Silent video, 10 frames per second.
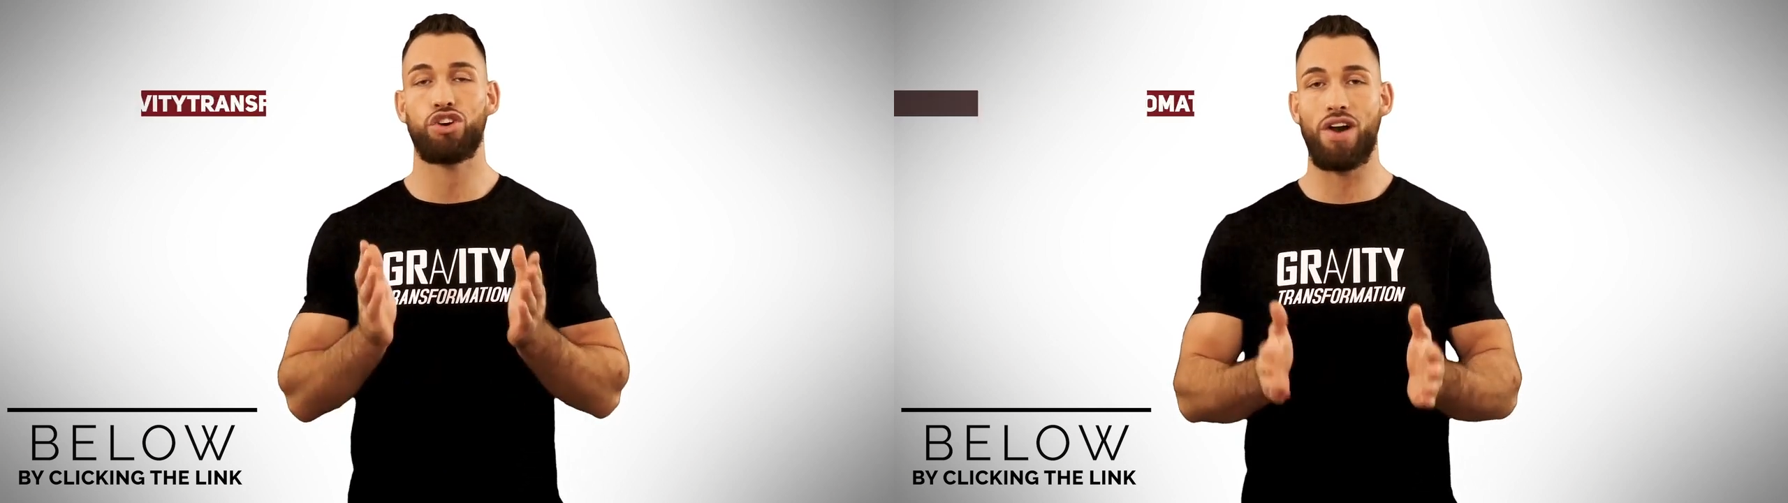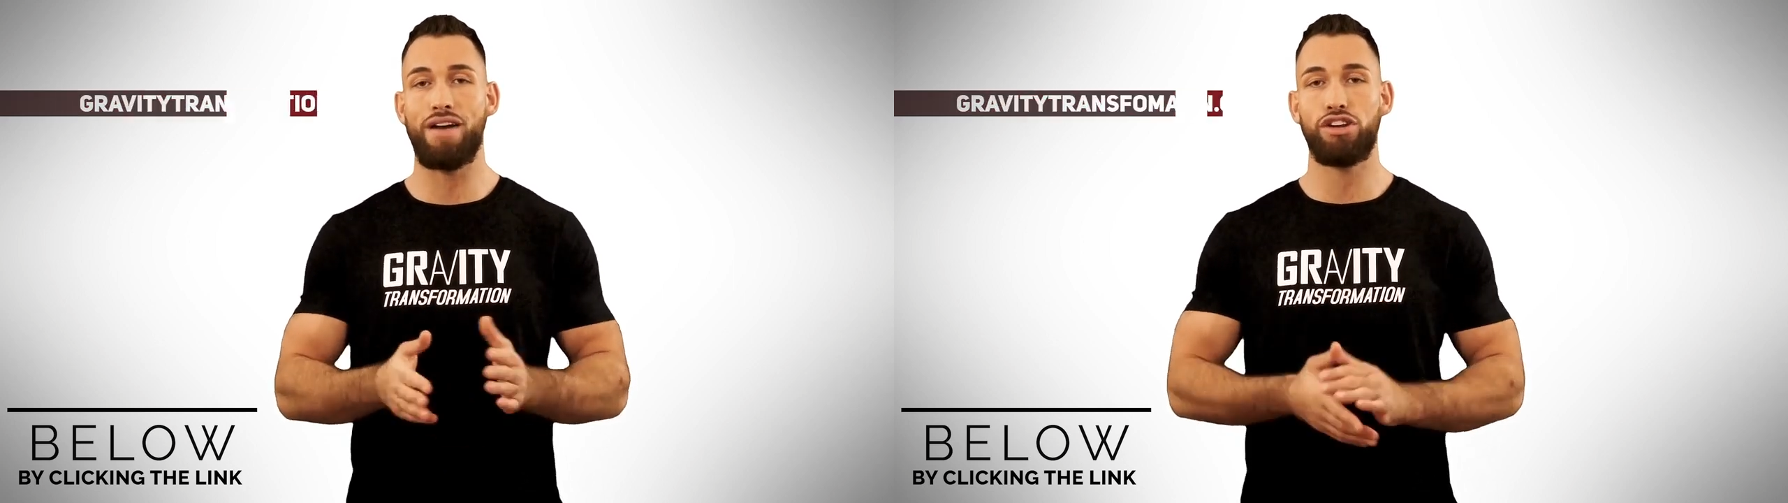
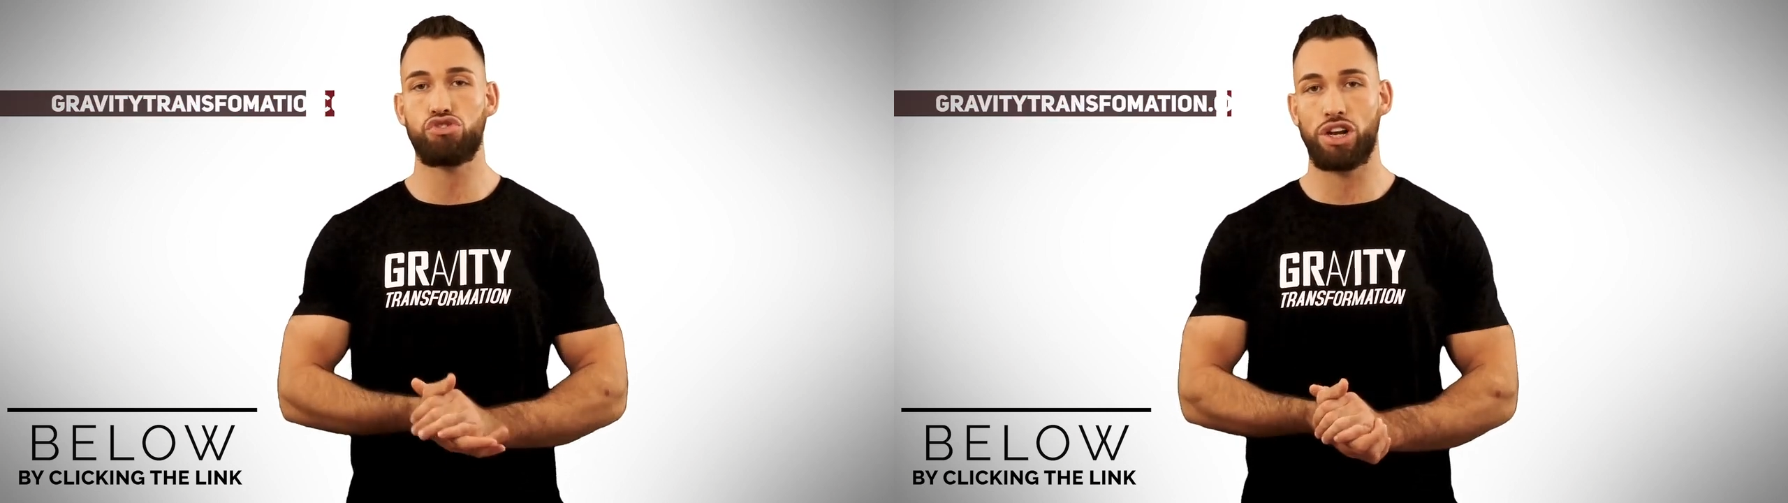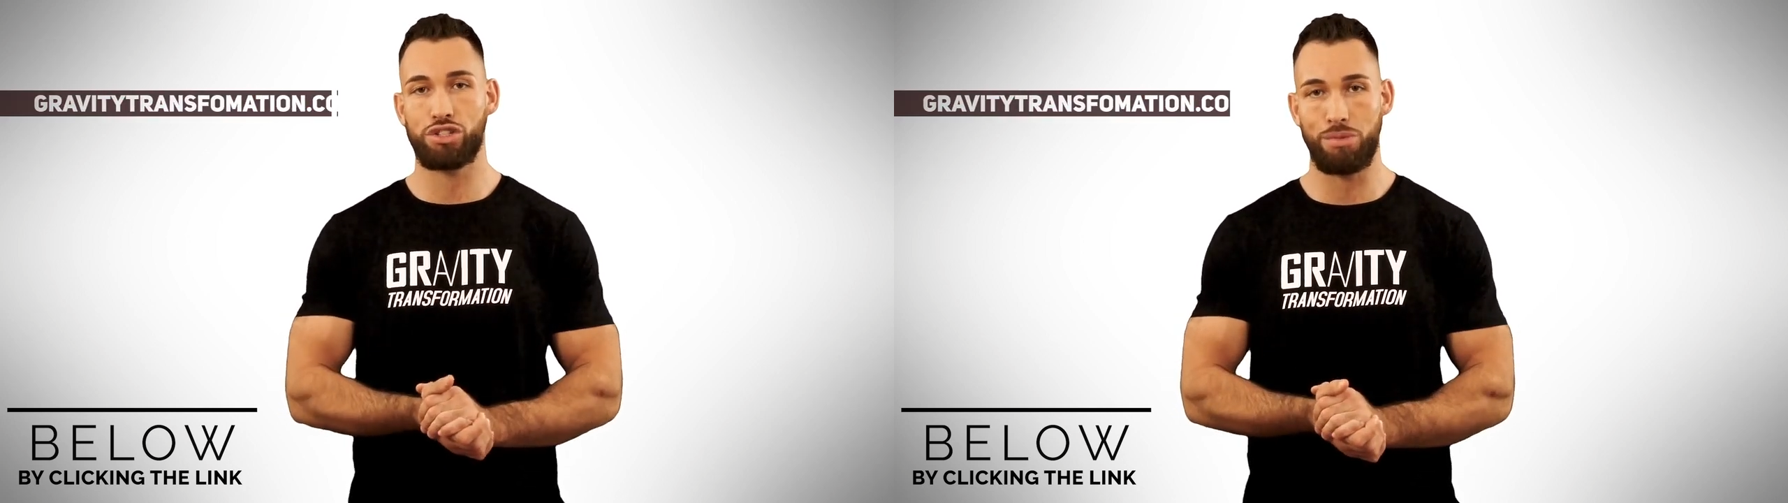
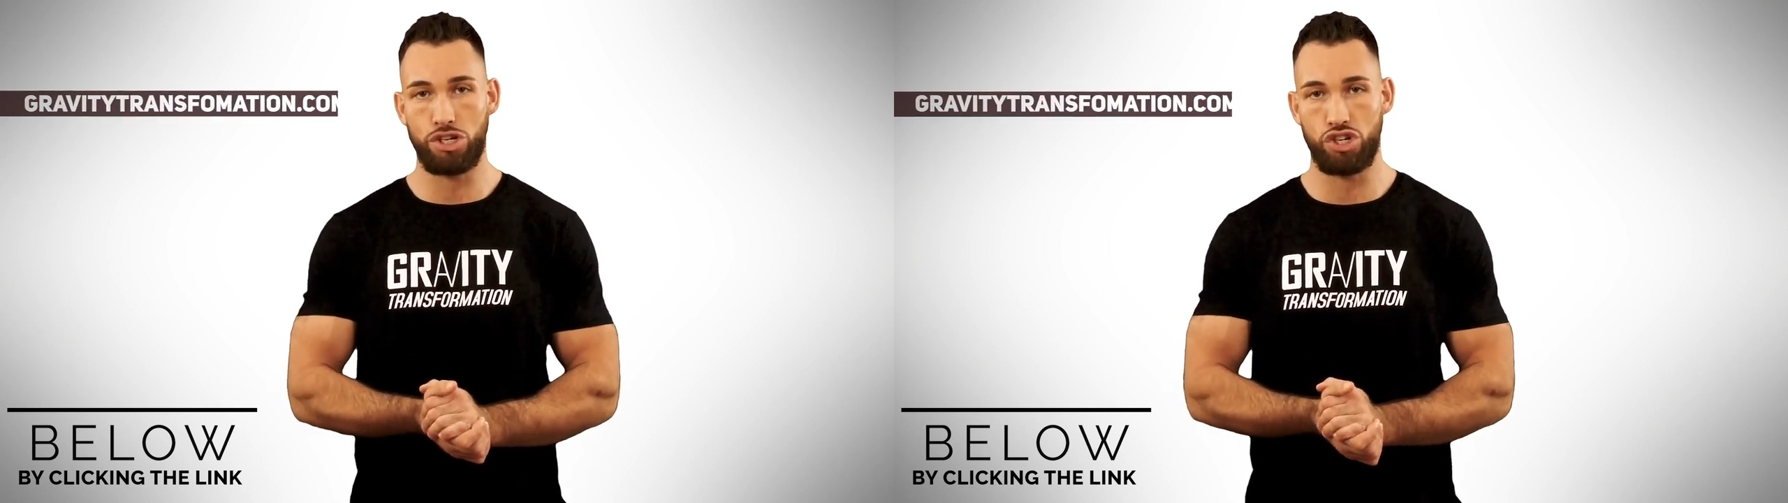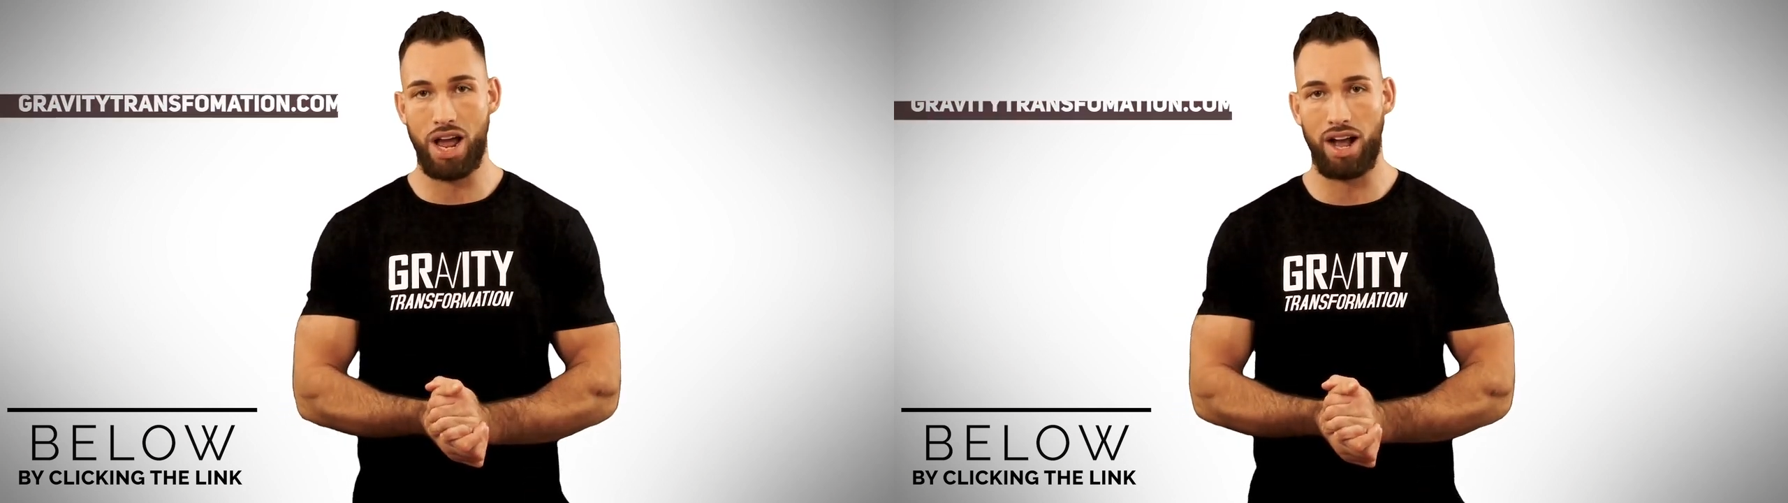
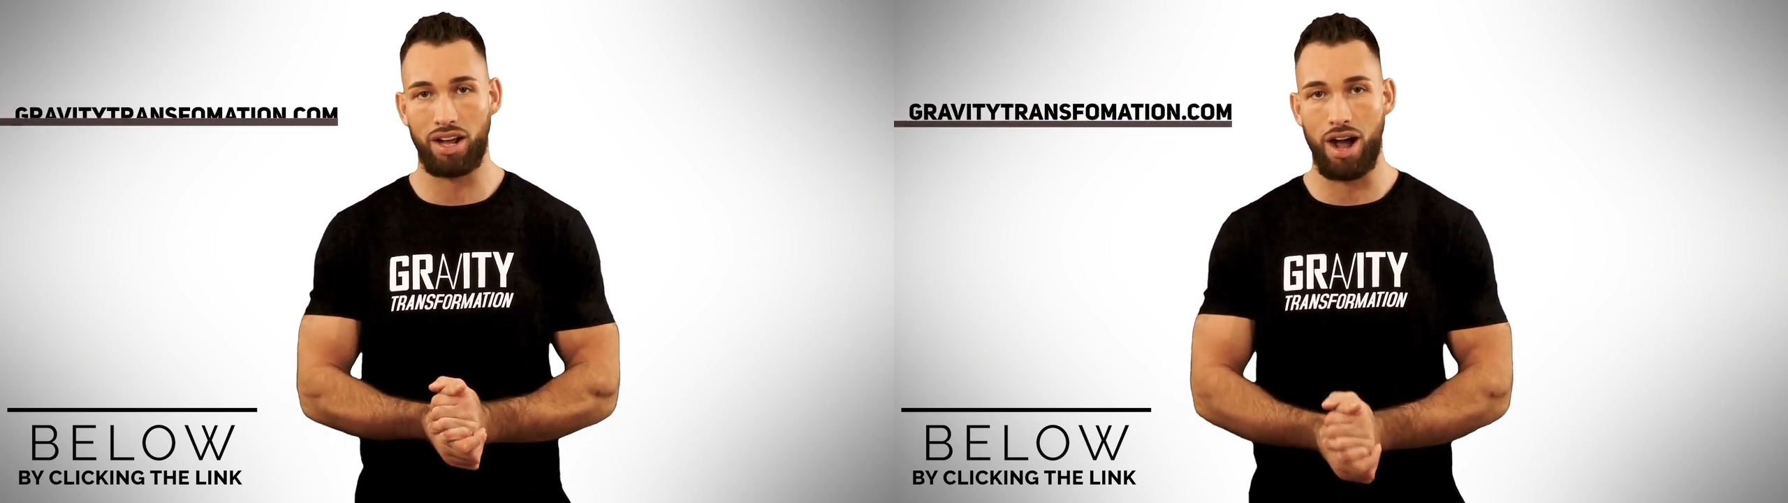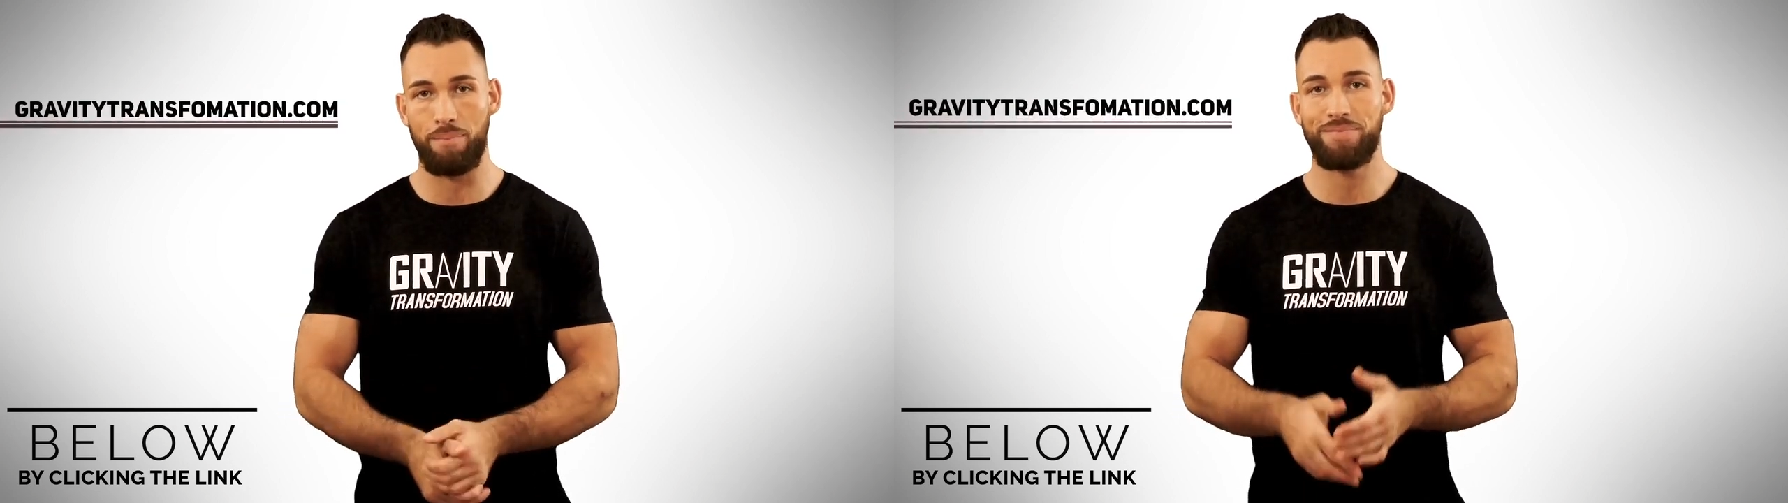
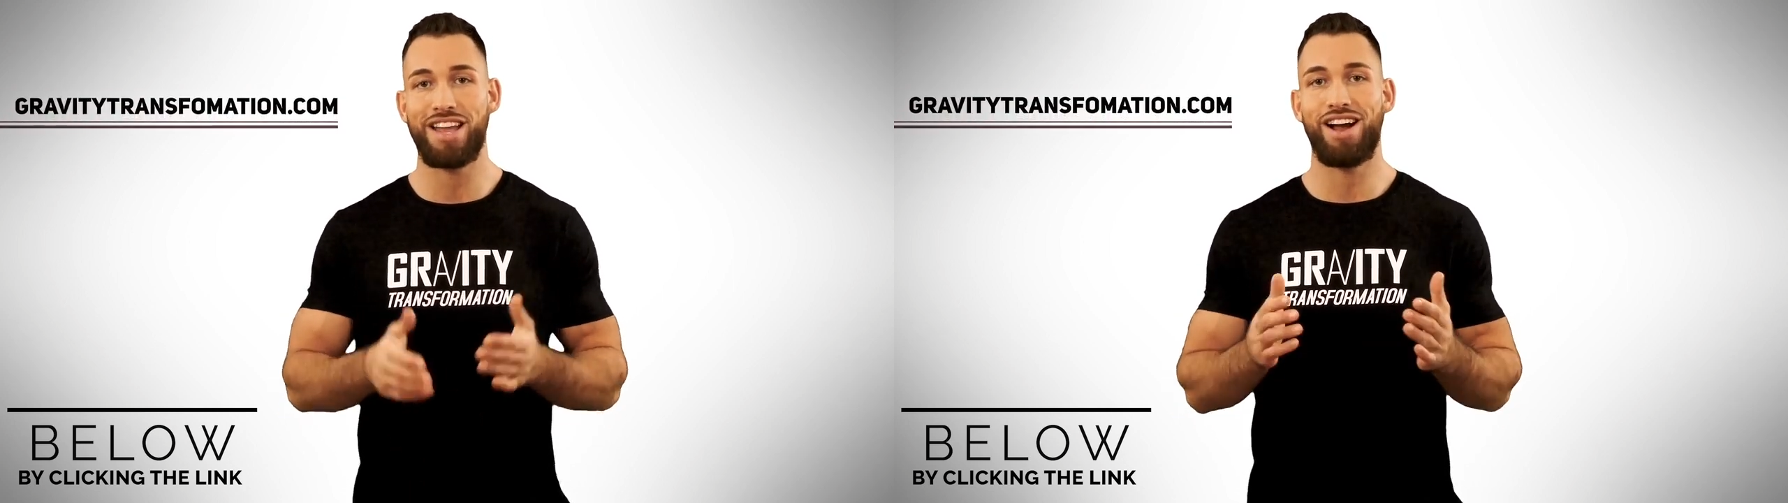gravitytransformation.com.